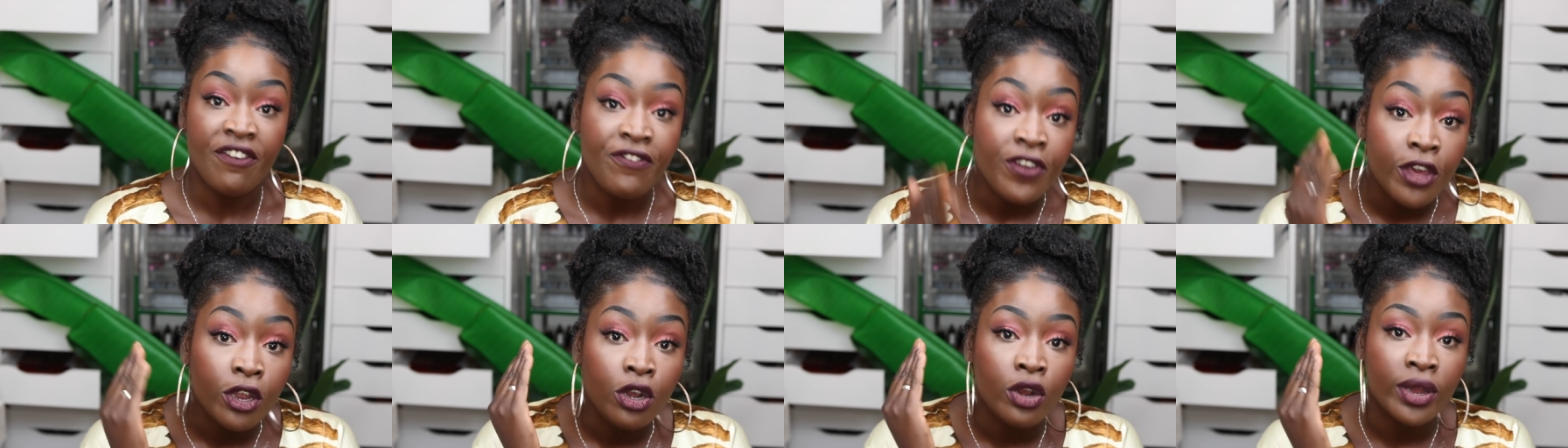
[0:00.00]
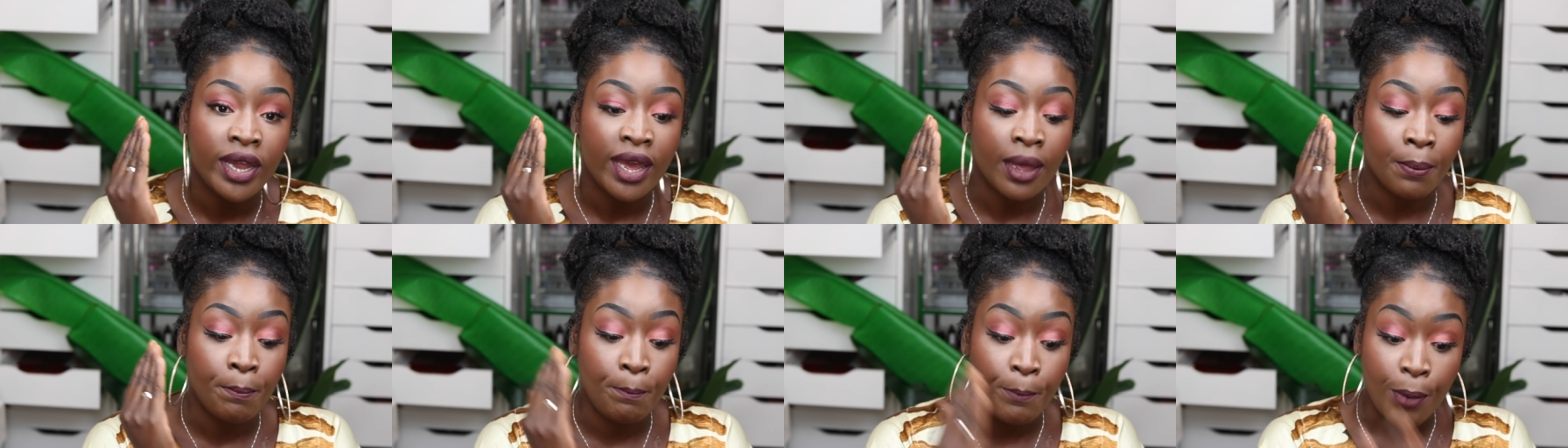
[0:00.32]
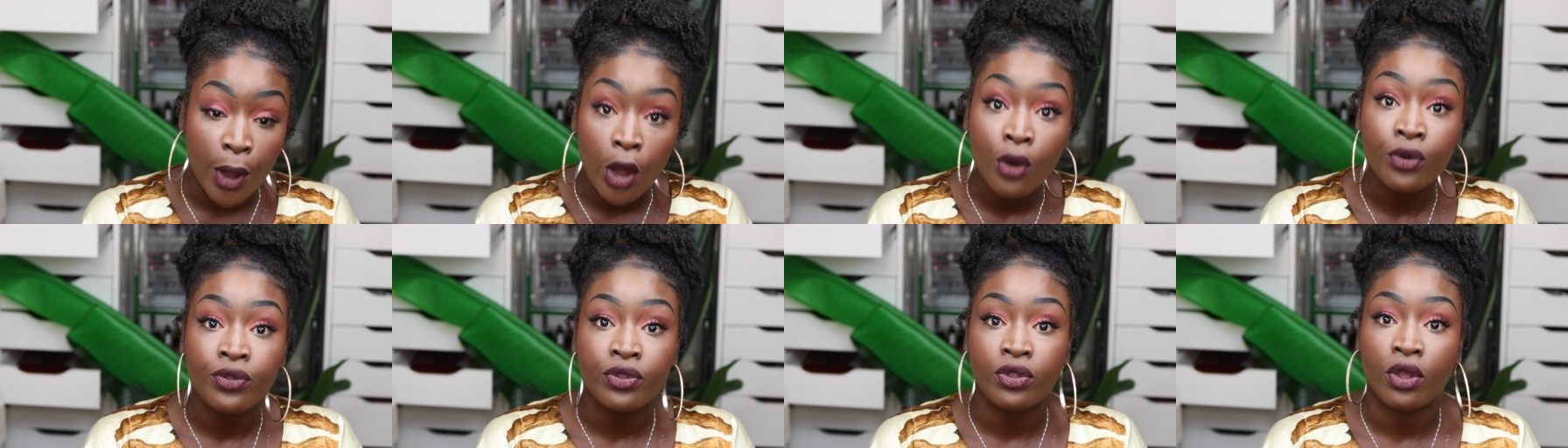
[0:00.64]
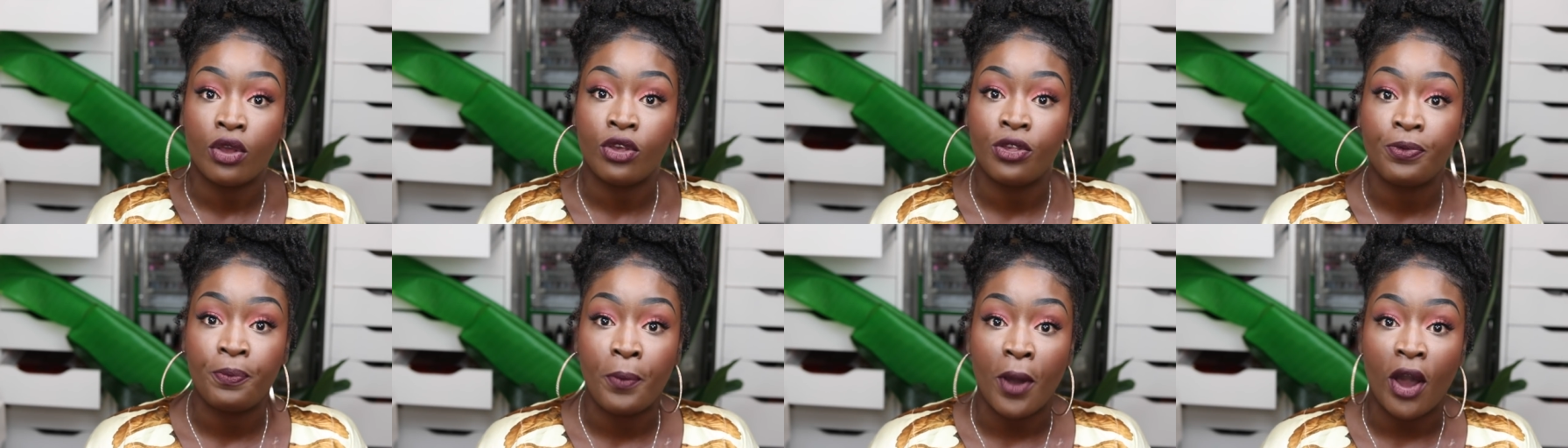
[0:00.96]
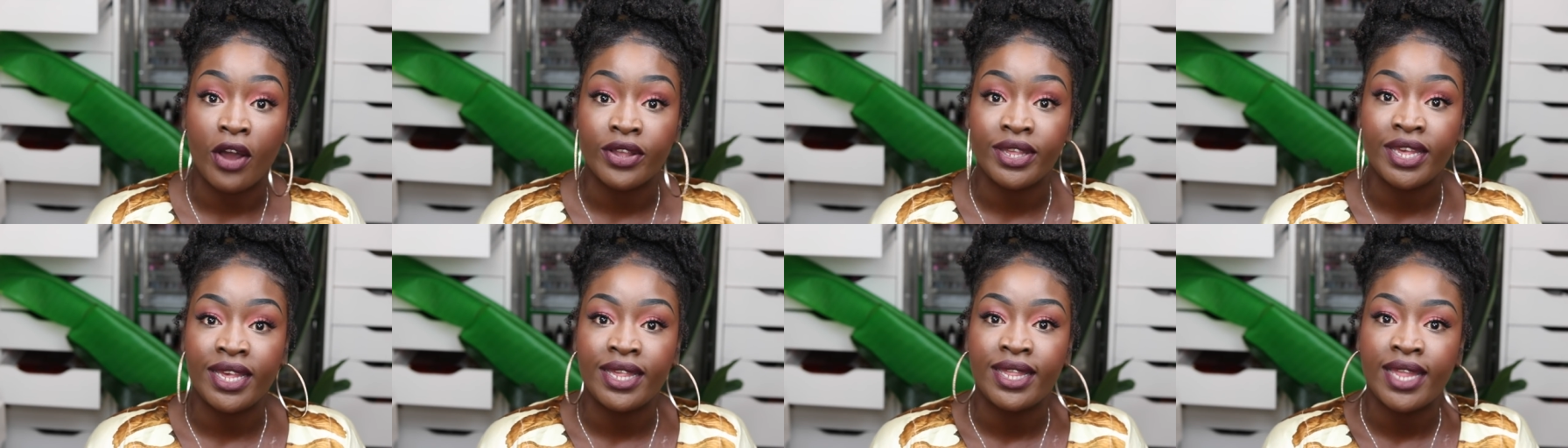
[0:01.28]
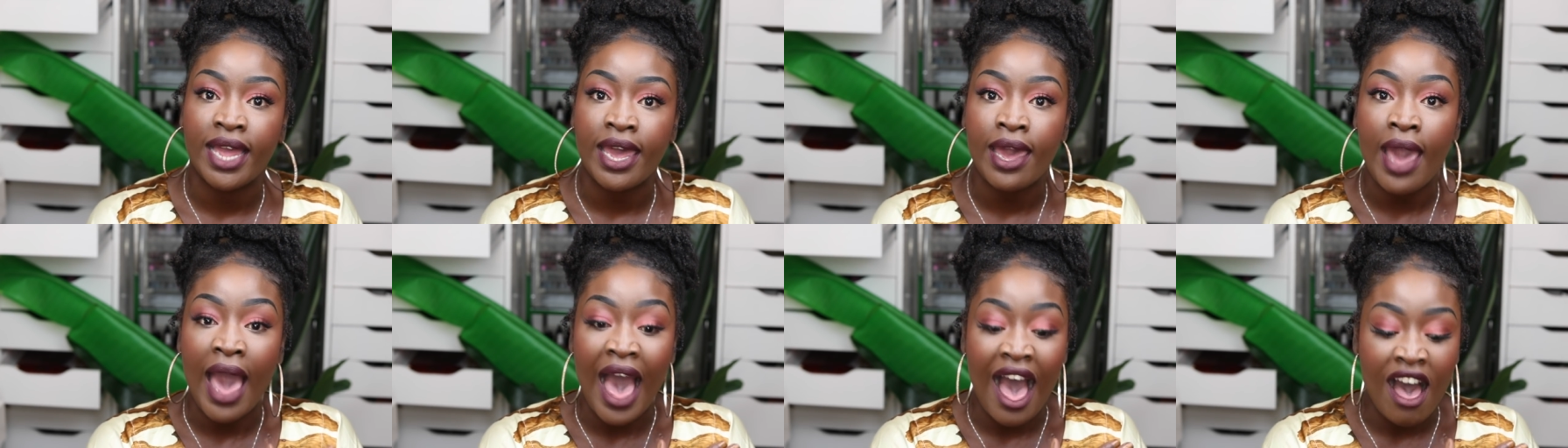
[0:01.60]
you look at both those parties,
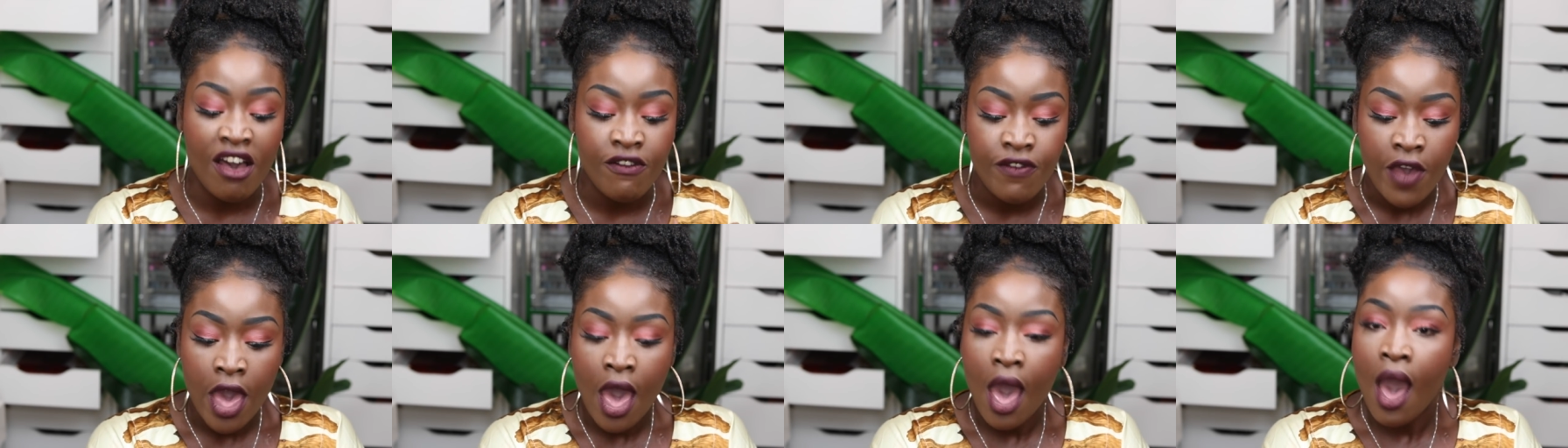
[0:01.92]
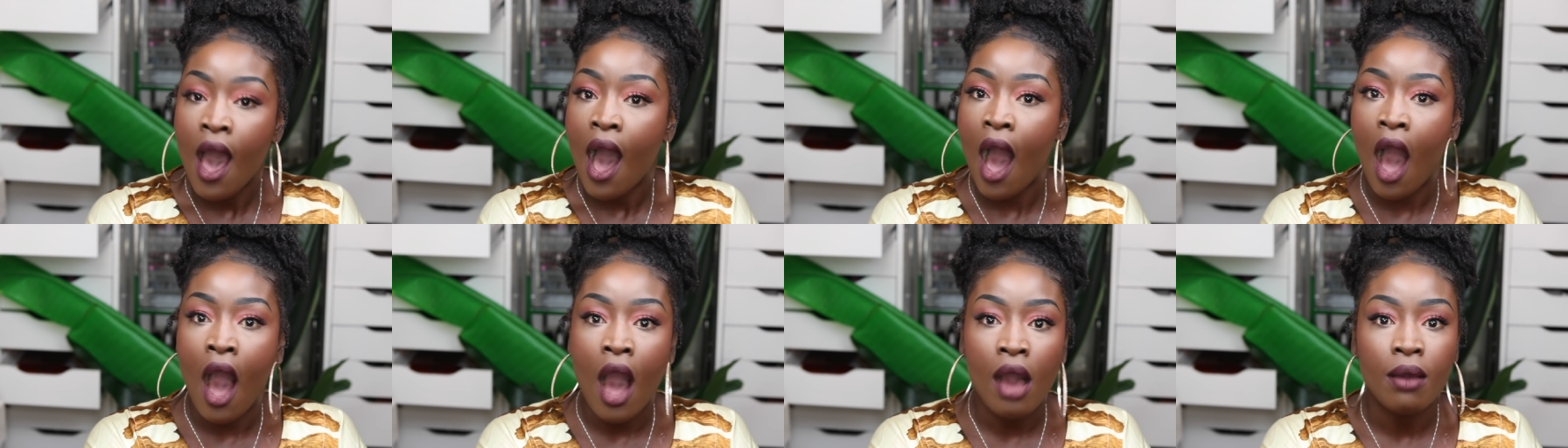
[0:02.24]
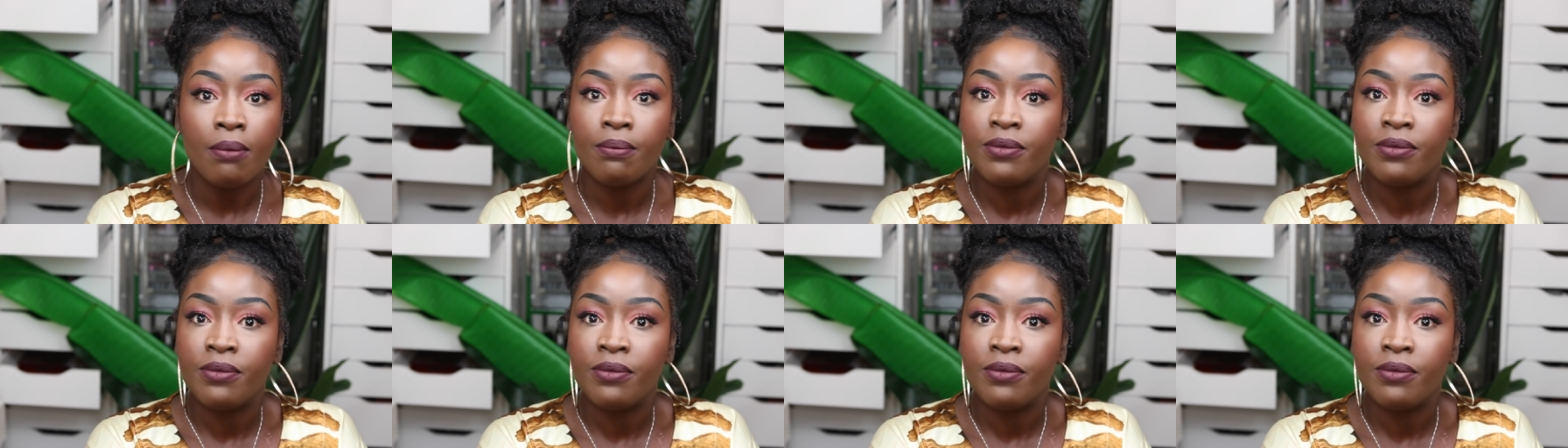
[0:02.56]
they have uh,